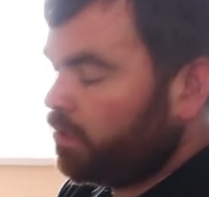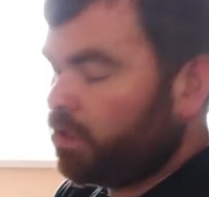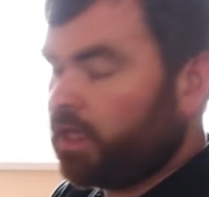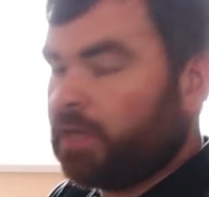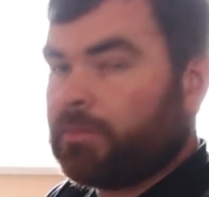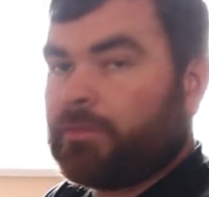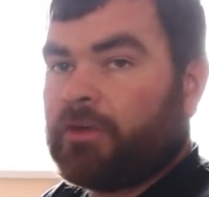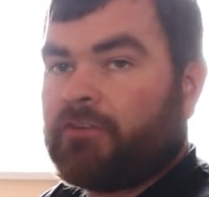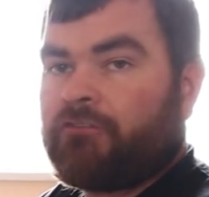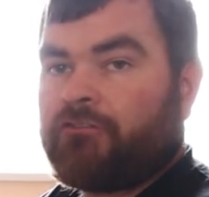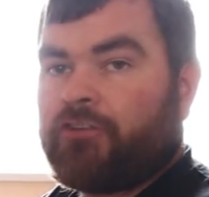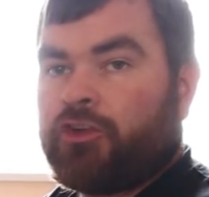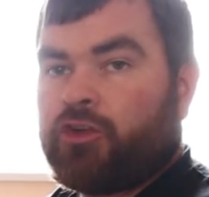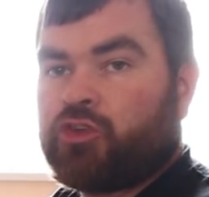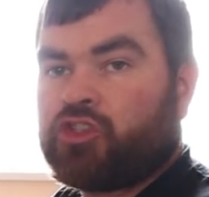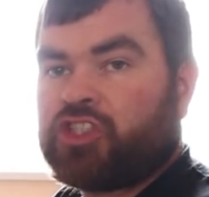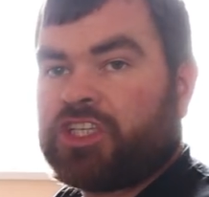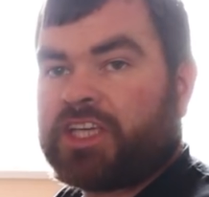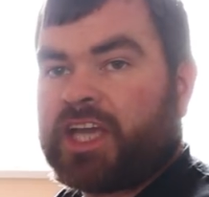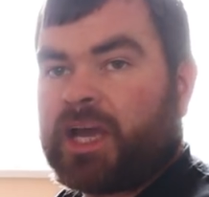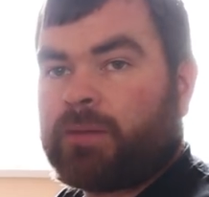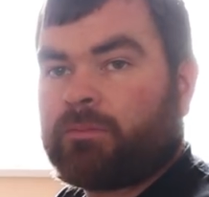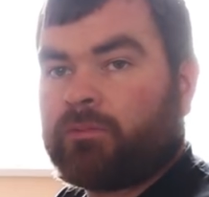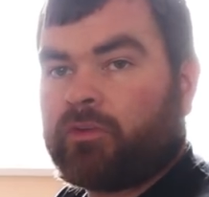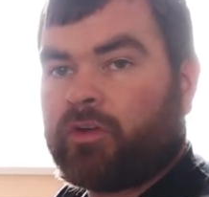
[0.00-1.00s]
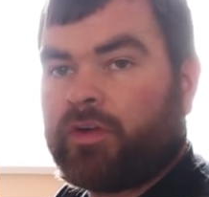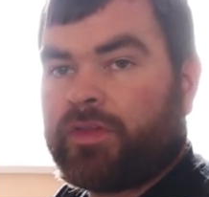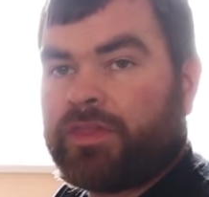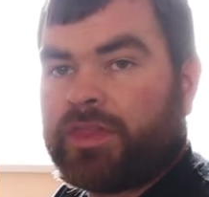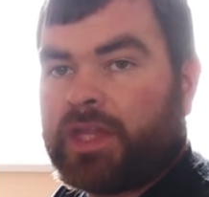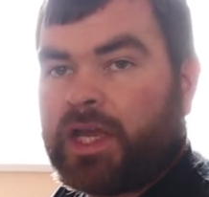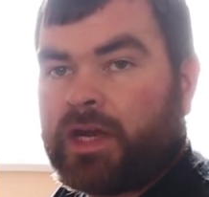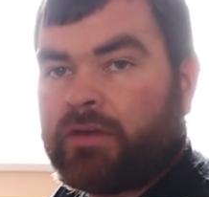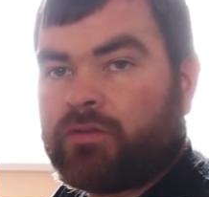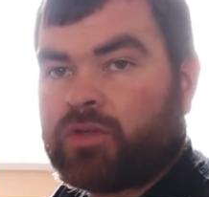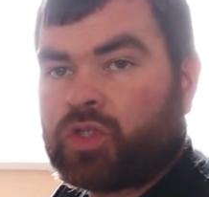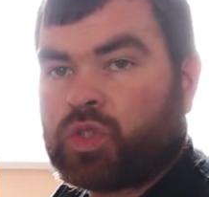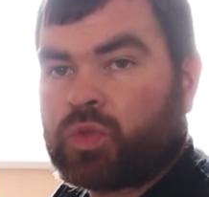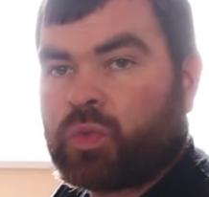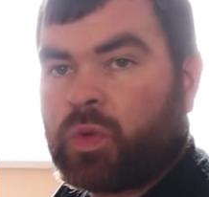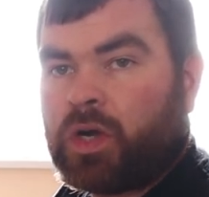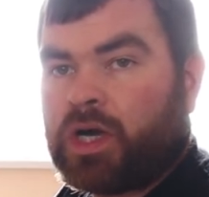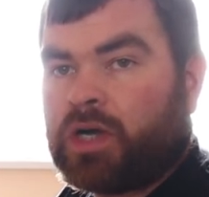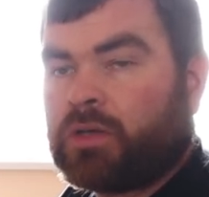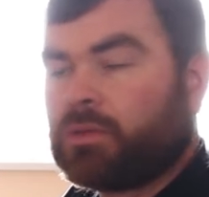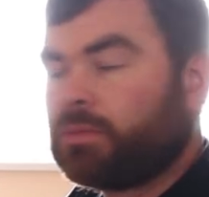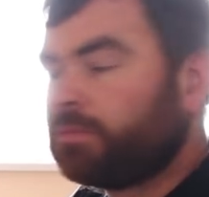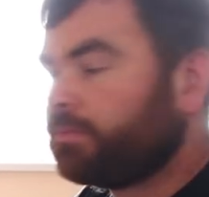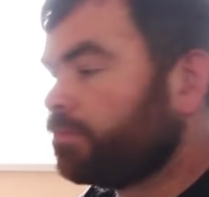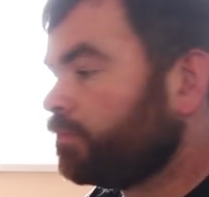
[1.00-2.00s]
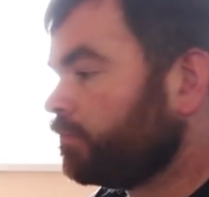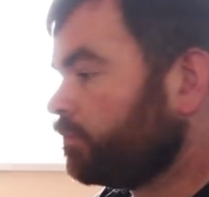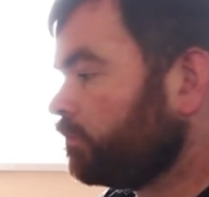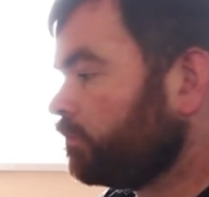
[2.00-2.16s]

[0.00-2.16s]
Keep my Fuji camera in there as well.